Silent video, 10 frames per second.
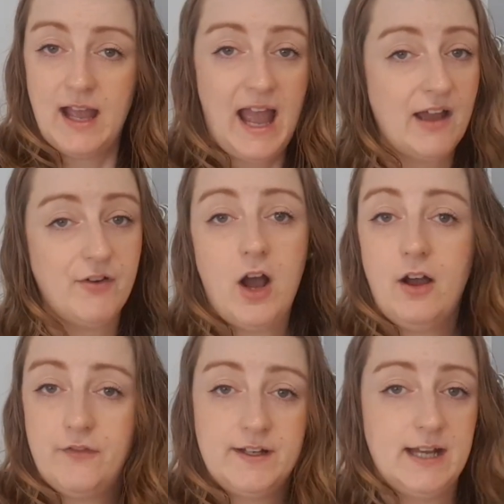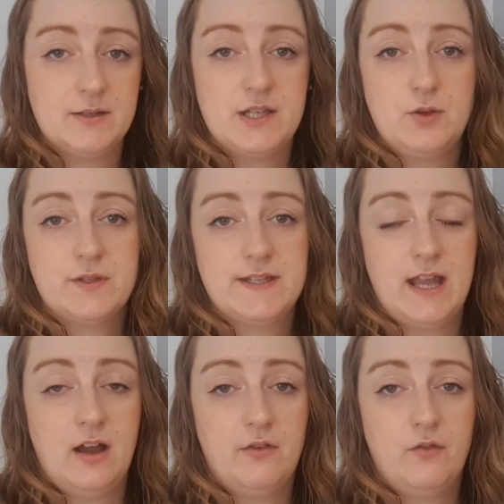have half an hour to
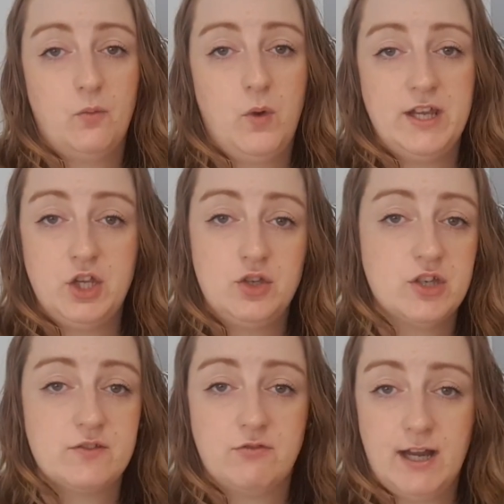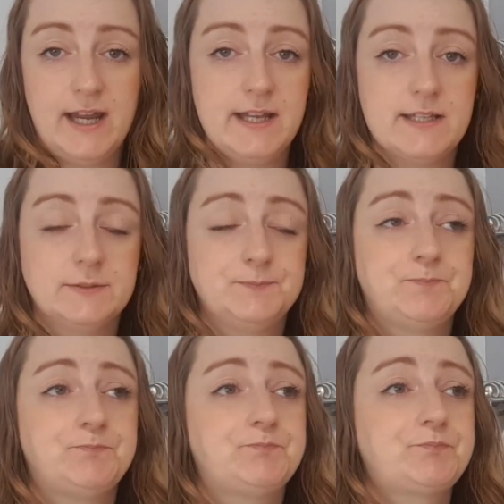yourself where you just read.
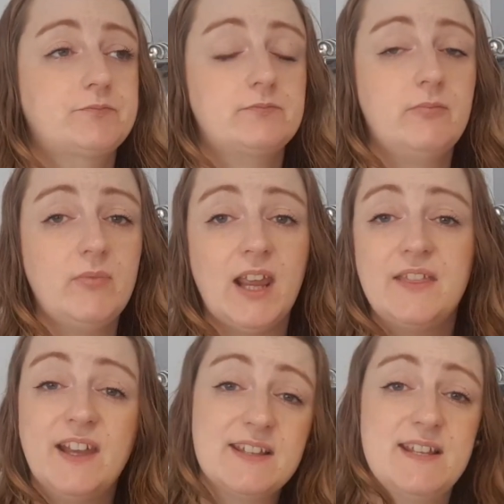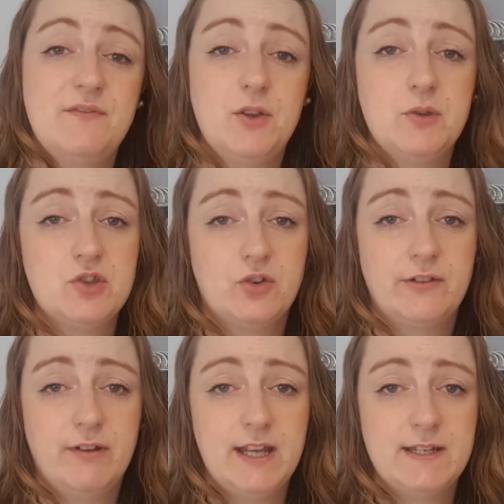That's if you enjoy
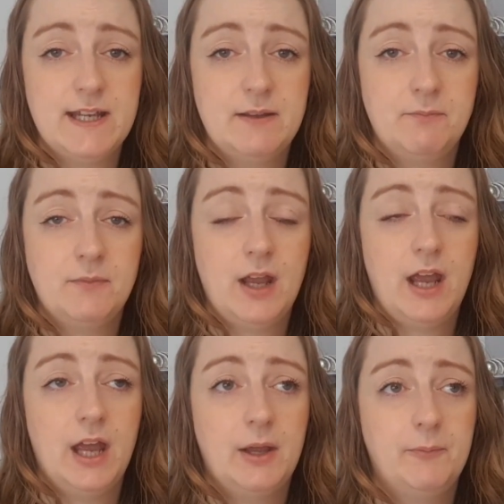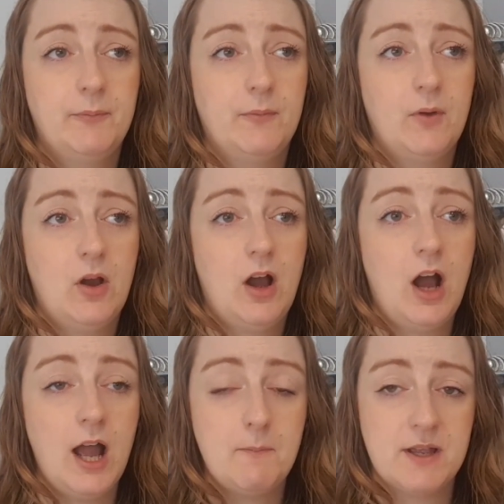reading.
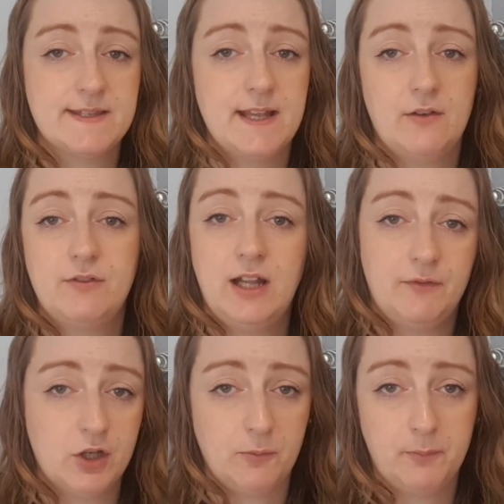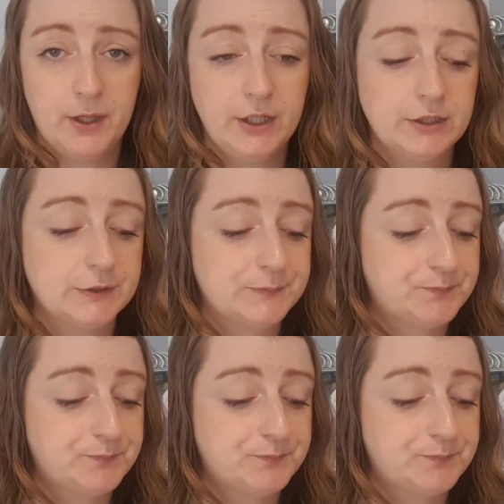I myself love a good book,